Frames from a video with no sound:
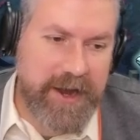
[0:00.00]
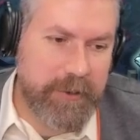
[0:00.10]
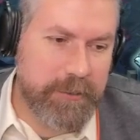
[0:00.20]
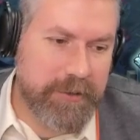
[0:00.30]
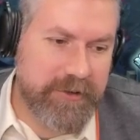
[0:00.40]
I
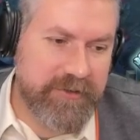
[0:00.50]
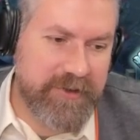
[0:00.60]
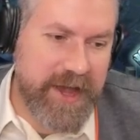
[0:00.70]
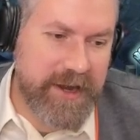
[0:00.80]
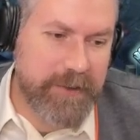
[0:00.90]
will purchase
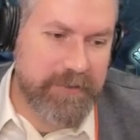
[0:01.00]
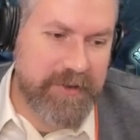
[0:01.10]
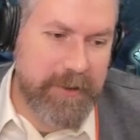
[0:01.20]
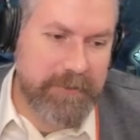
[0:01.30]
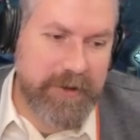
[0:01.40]
Aghanim
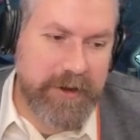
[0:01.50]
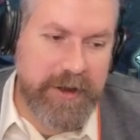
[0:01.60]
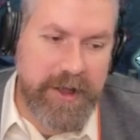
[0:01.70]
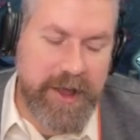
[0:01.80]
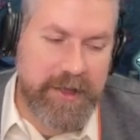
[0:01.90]
Scepter,
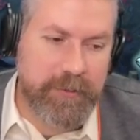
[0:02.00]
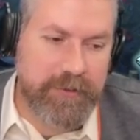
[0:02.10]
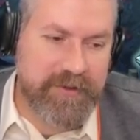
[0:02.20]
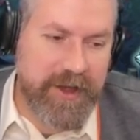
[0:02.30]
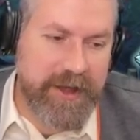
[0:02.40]
and then
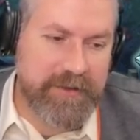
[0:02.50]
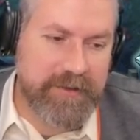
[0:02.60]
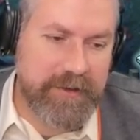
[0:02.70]
once I